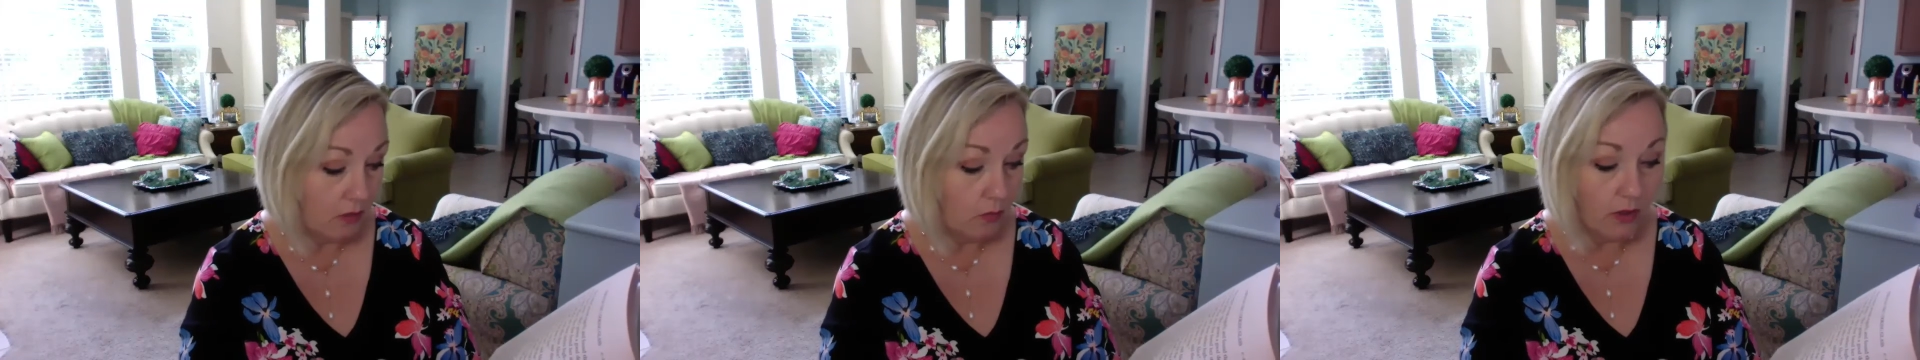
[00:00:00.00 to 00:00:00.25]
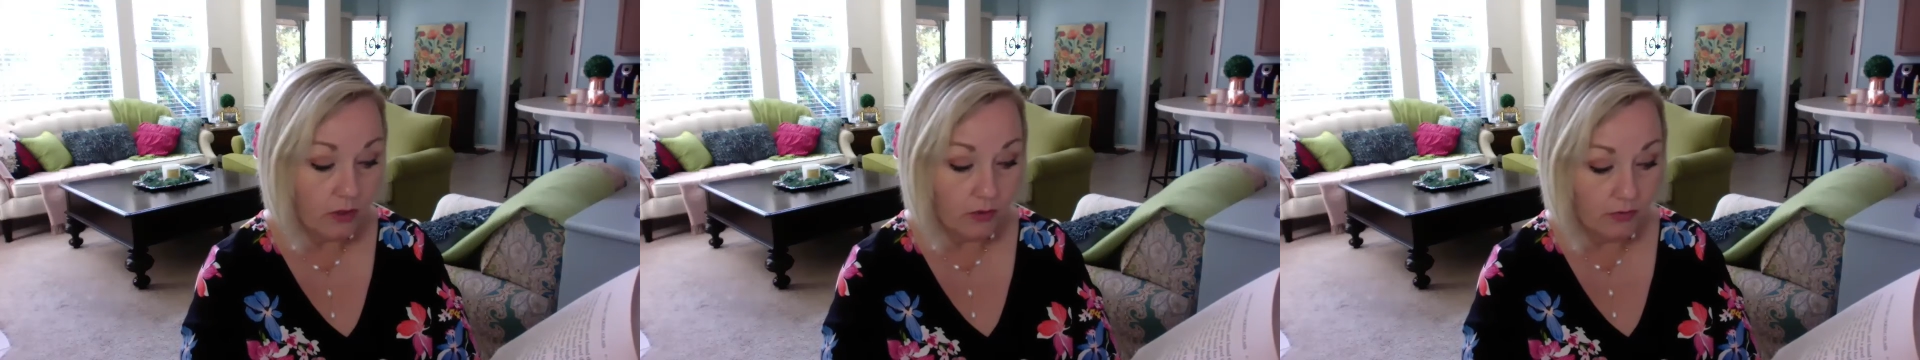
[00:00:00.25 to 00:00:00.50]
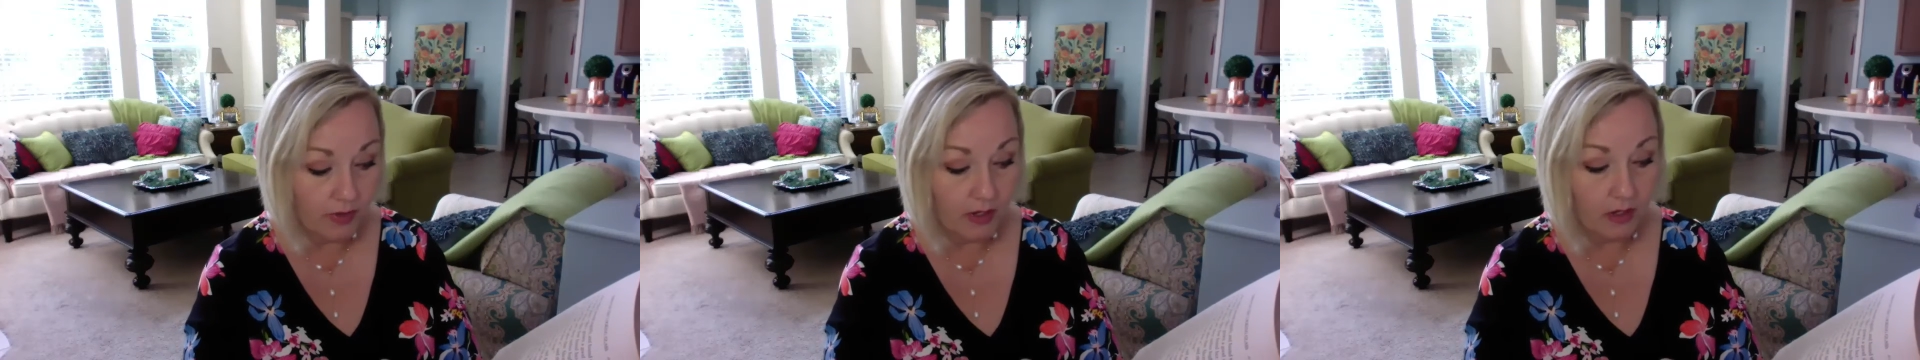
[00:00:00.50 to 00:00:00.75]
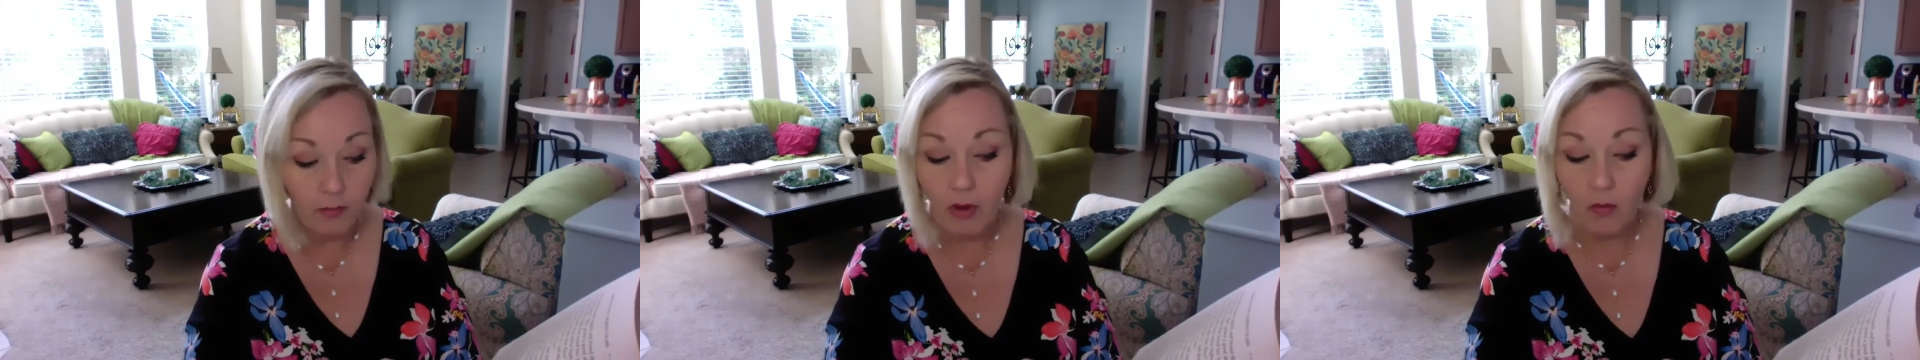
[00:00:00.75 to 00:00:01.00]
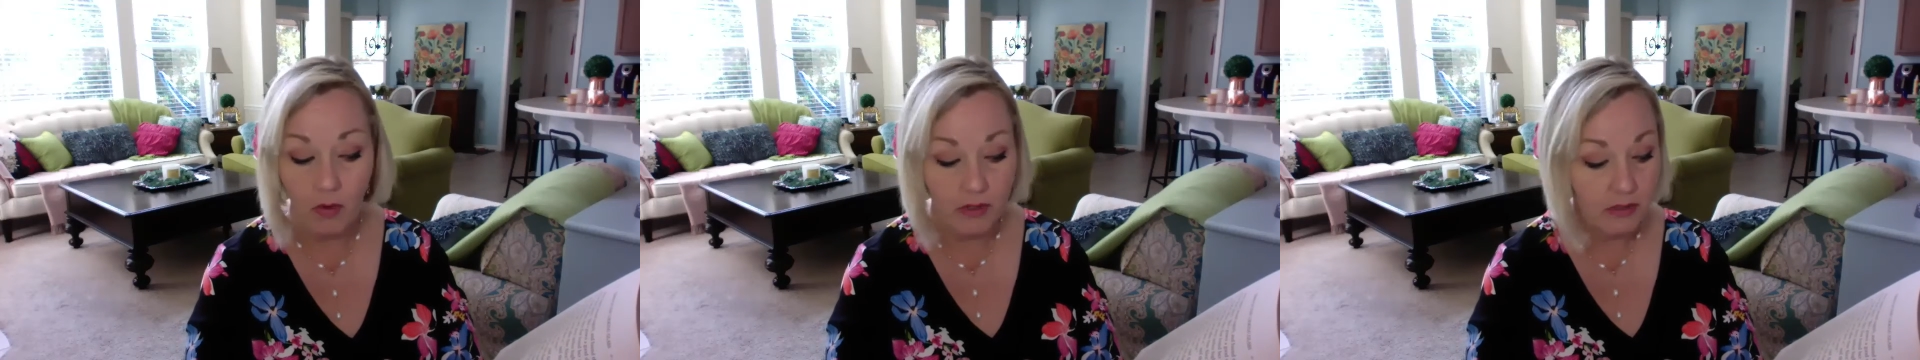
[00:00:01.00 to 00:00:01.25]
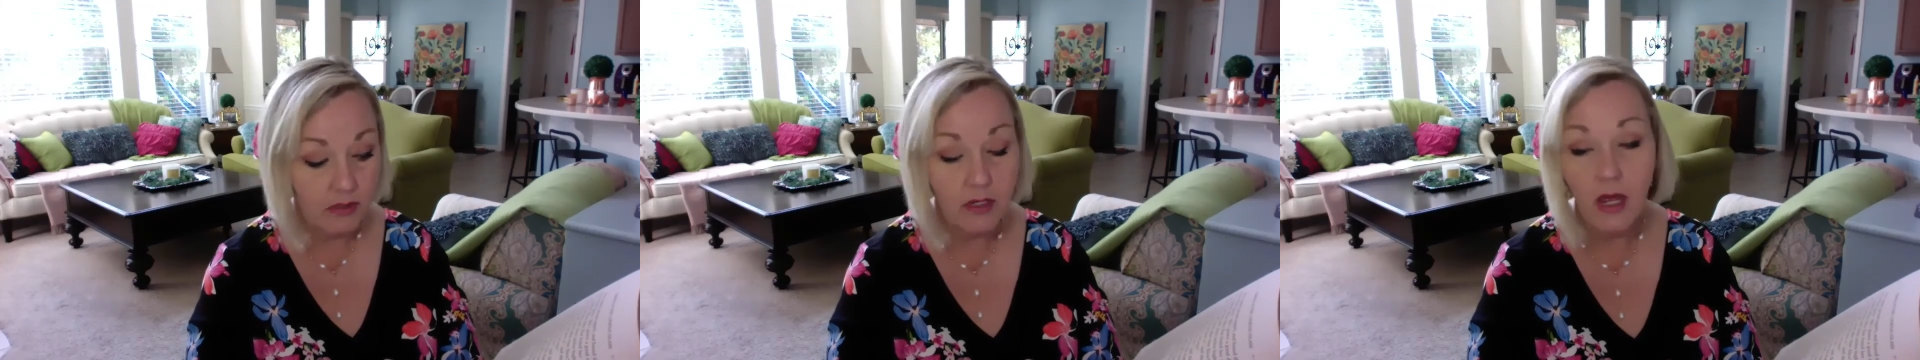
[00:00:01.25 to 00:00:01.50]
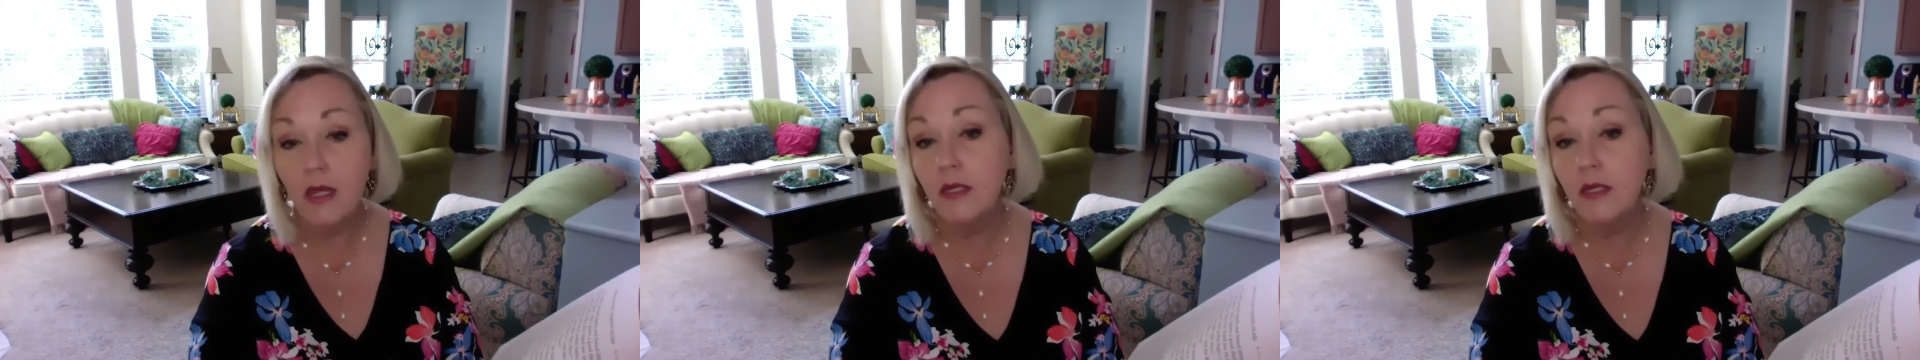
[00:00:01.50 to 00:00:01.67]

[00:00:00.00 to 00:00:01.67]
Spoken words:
while you're thinking about what to say.